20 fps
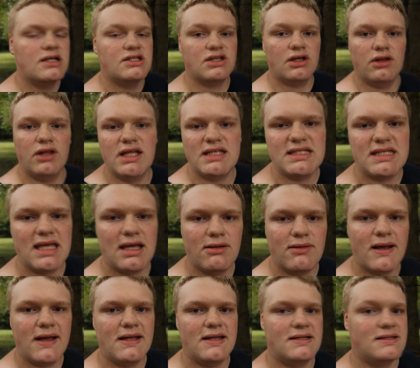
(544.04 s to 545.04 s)
So let's get
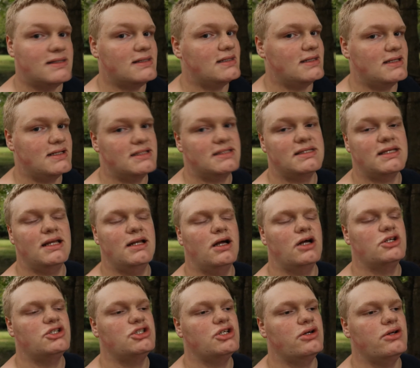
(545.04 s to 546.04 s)
right into this and
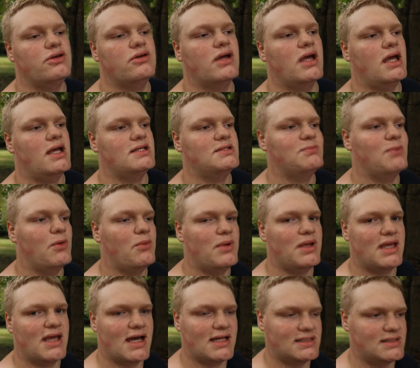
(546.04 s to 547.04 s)
I'll show you guys what
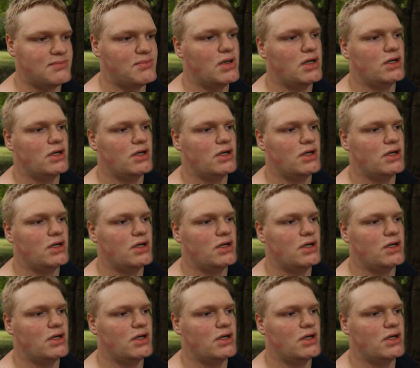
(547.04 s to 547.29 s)
we got to